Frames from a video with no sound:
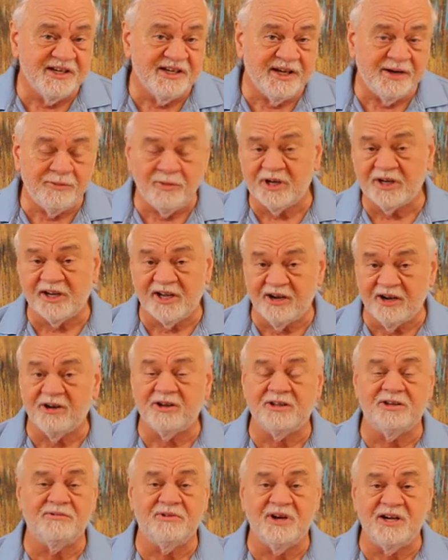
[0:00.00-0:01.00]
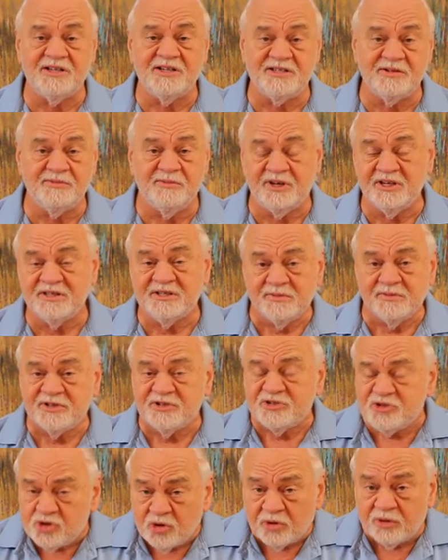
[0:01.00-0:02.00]
and what characterized it was a
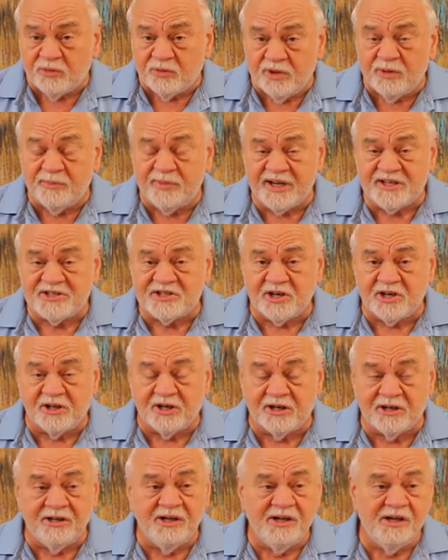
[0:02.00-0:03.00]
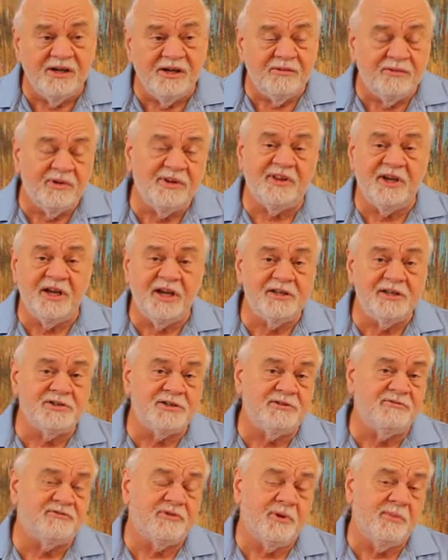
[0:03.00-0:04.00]
short wheelbase car with the
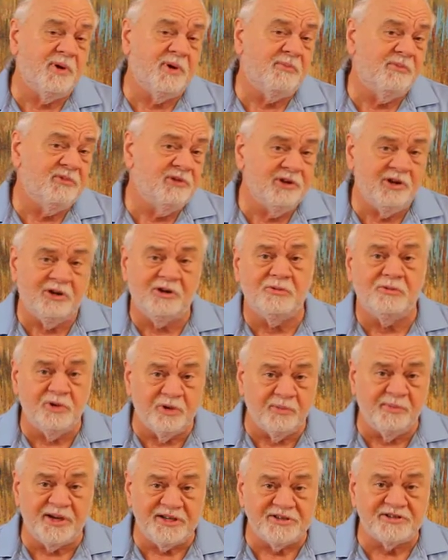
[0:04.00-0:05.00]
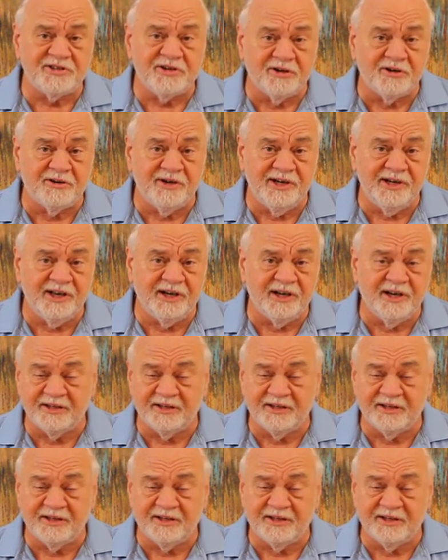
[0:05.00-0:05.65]
engine from a long wheelbase car in it,